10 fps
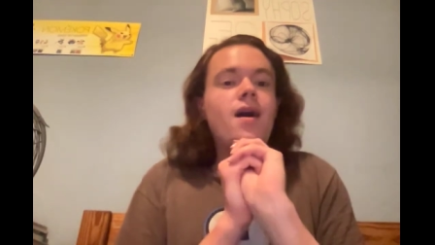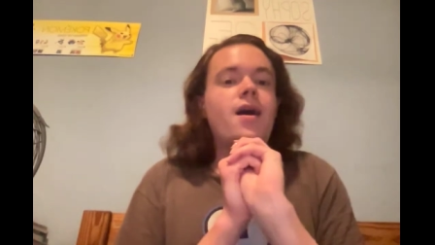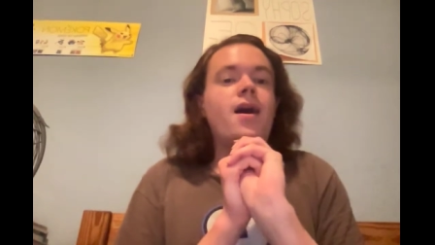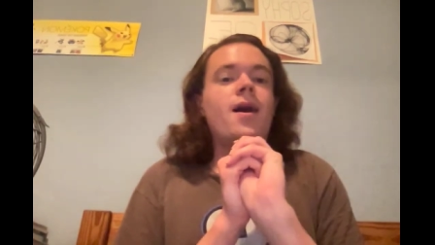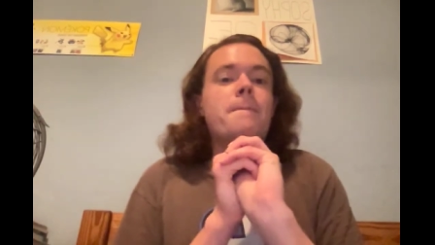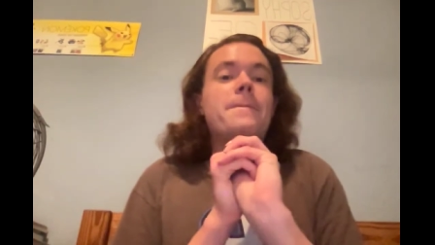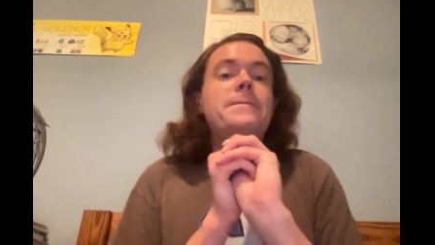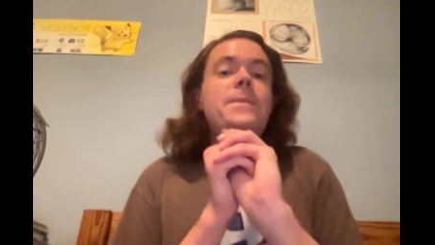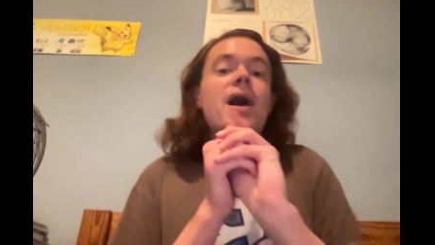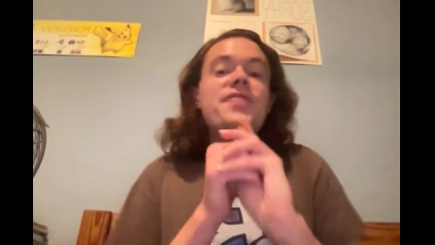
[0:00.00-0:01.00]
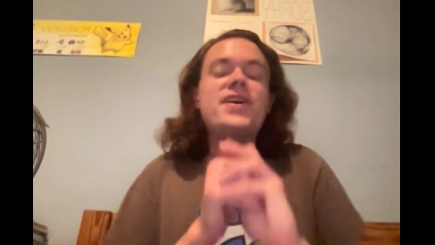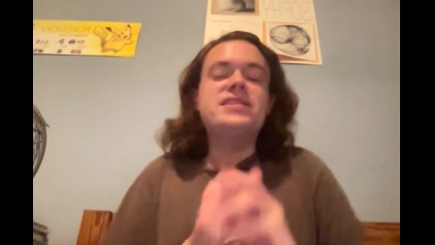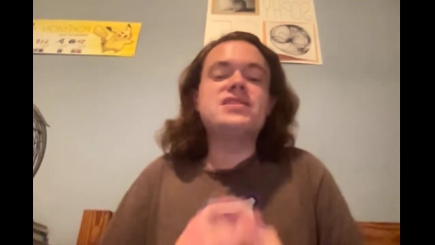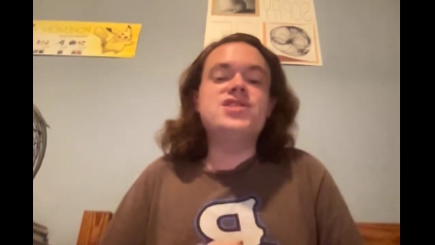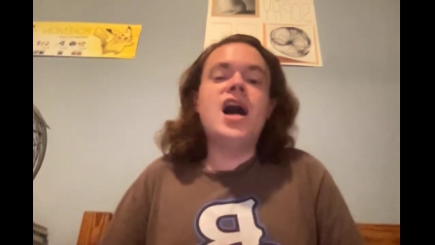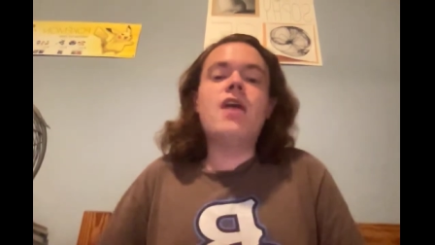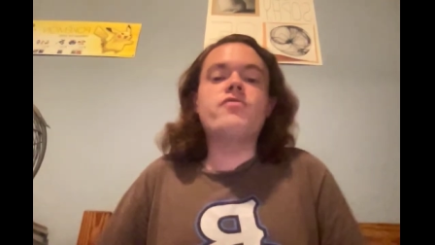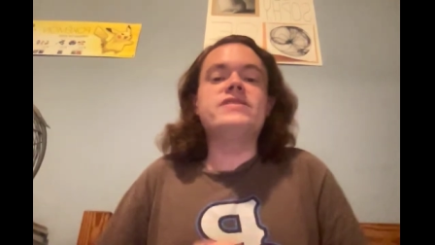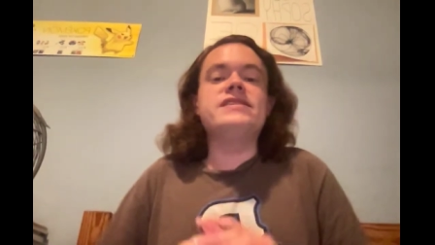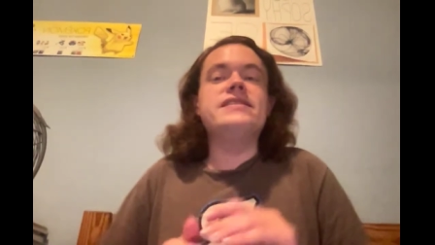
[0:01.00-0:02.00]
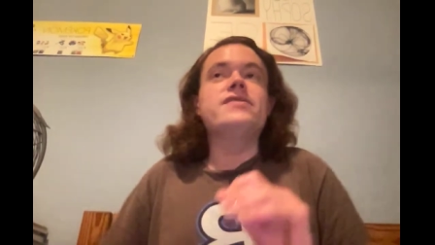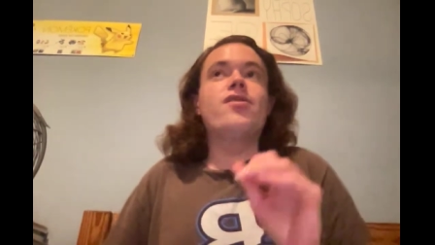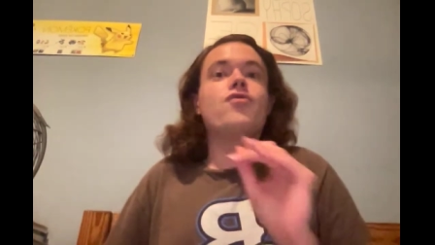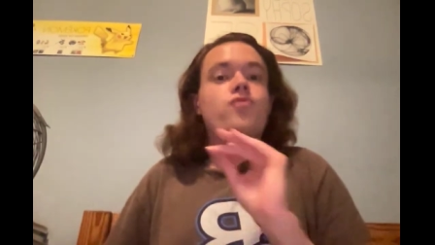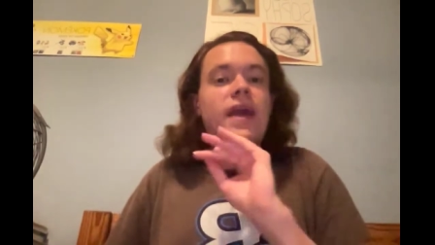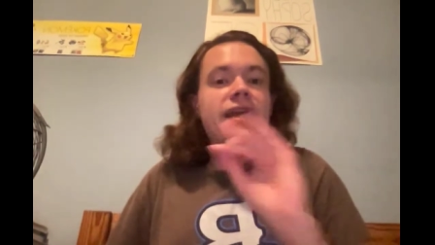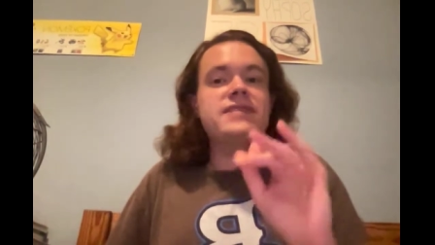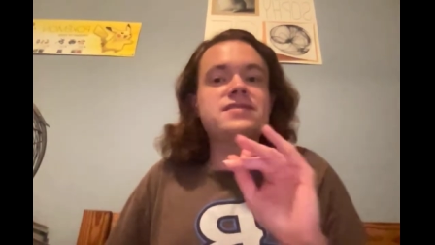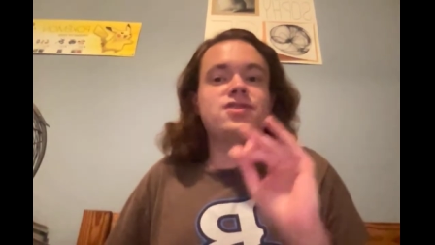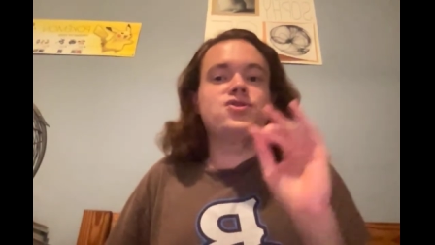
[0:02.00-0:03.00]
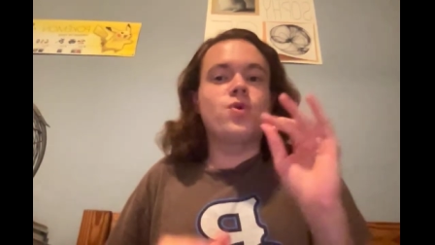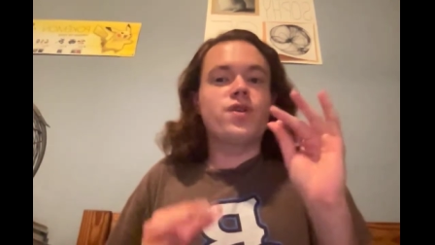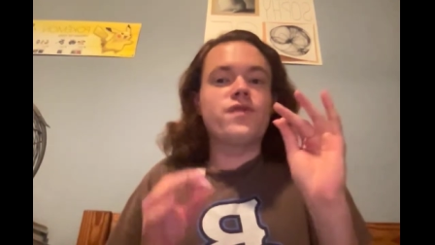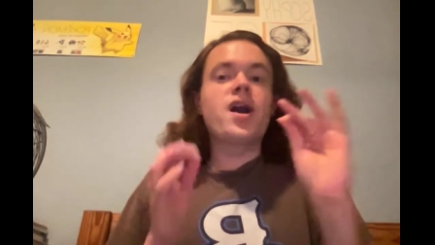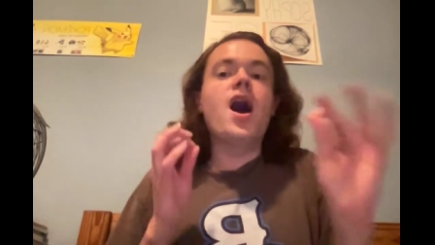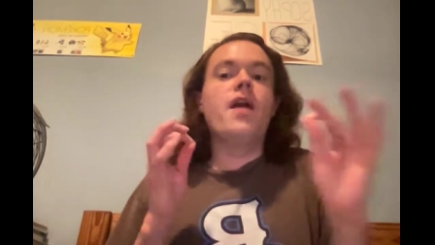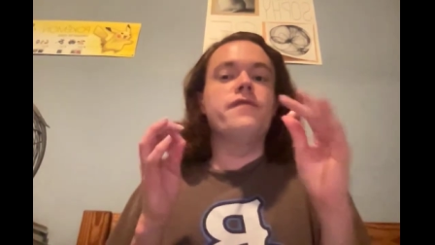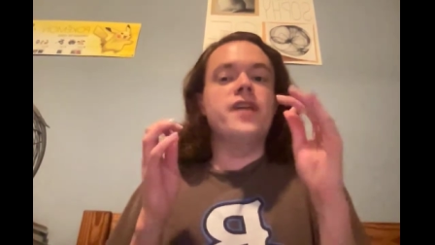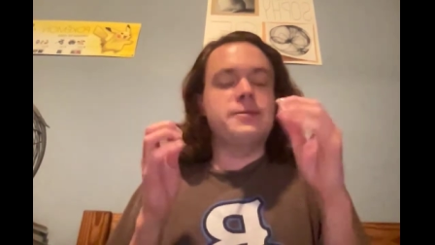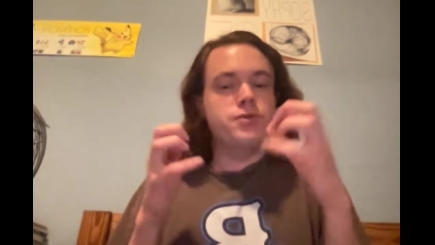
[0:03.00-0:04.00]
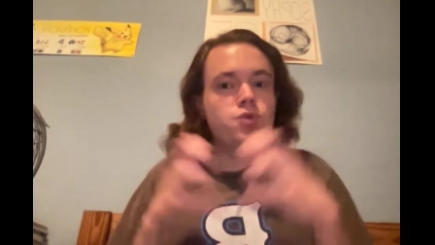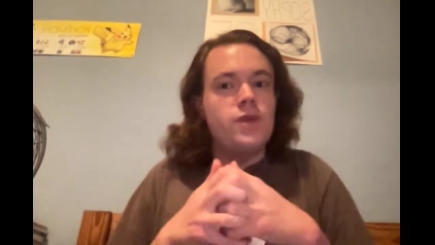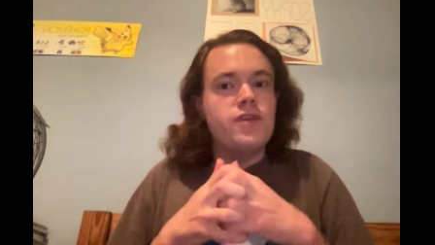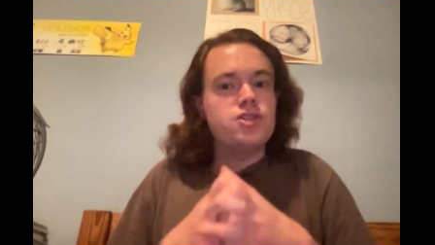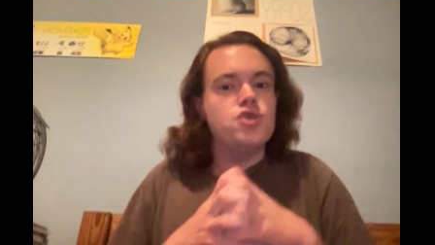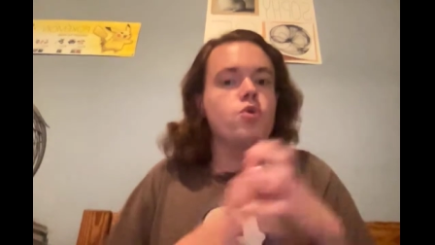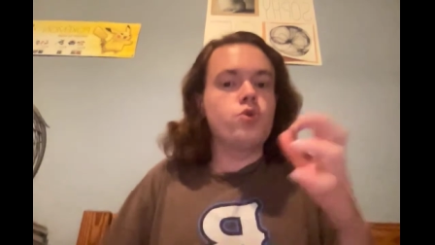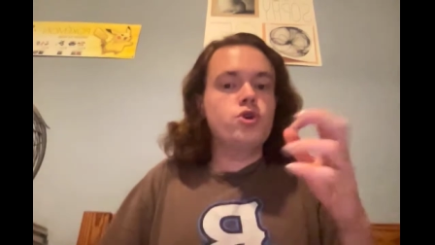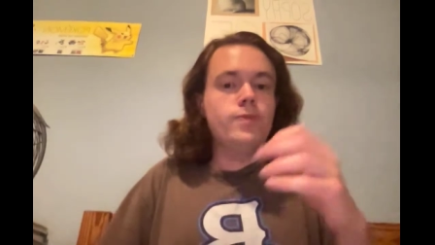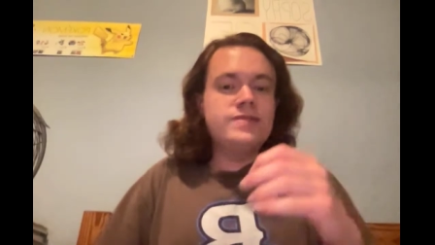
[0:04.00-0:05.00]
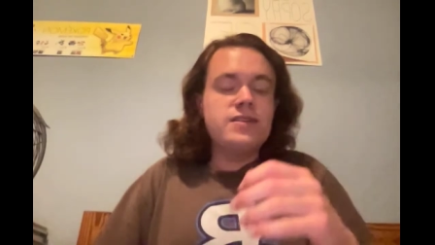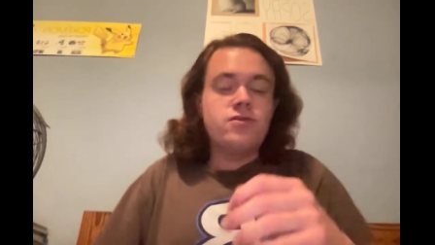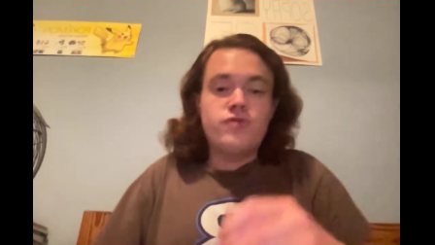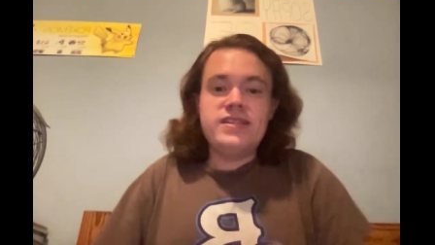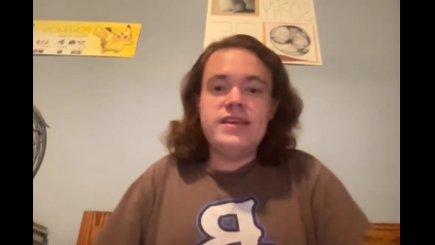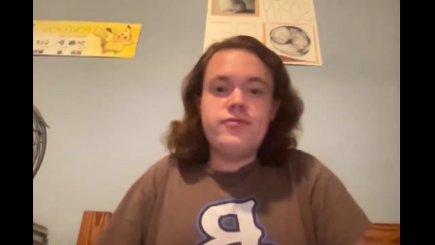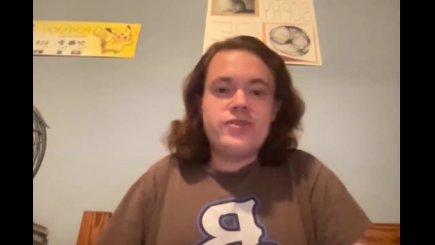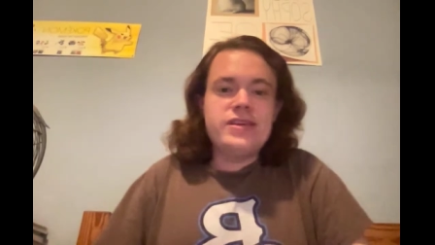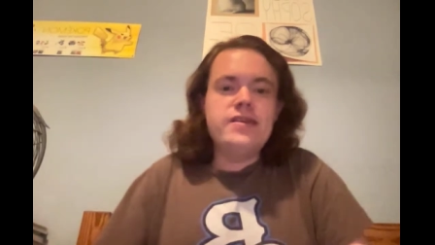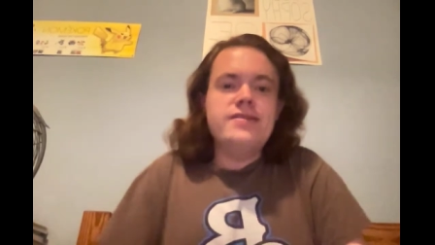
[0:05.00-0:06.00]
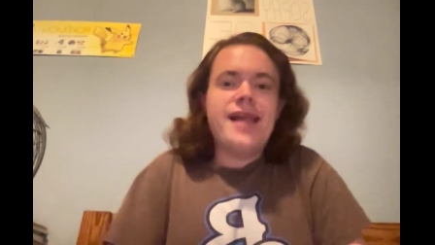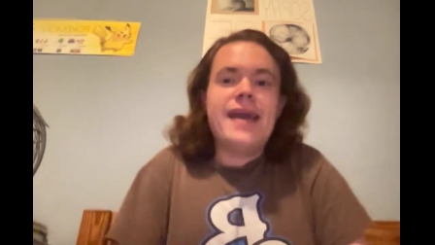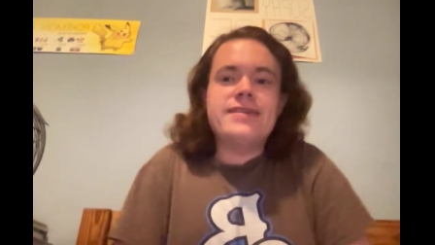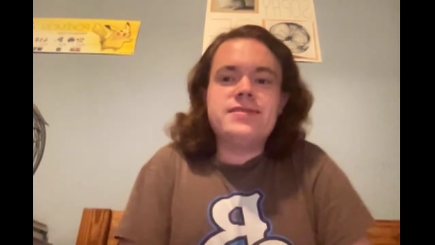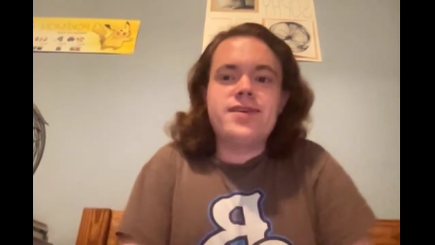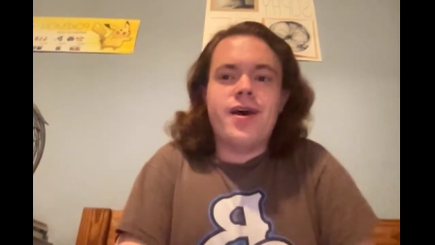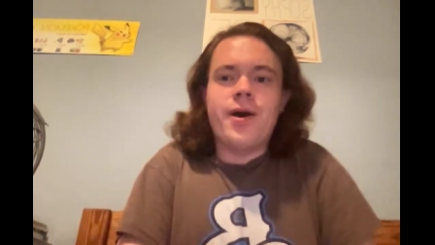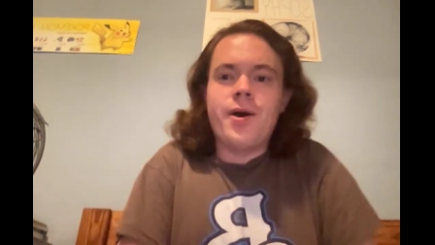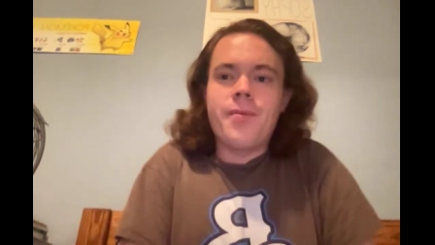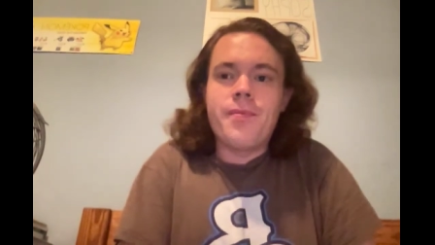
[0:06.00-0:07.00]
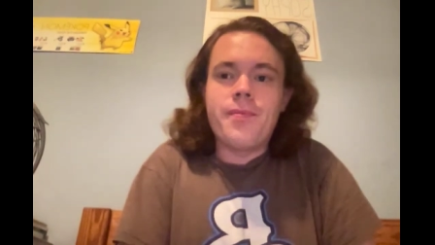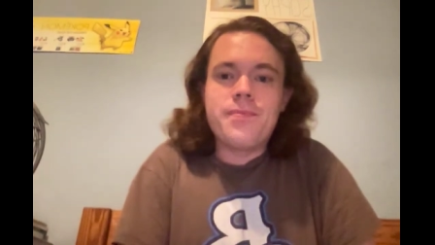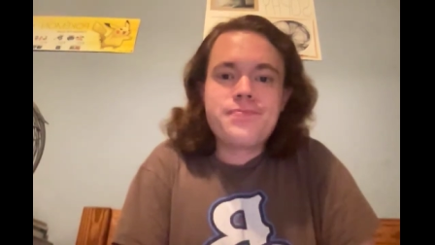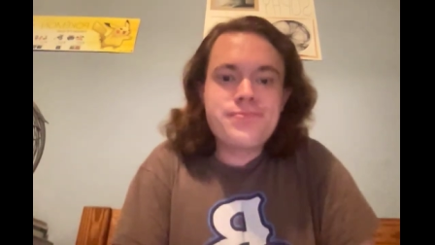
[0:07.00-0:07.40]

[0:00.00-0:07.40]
But that does not really erase the sort of conflict between the two groups. It's a really, really nice thread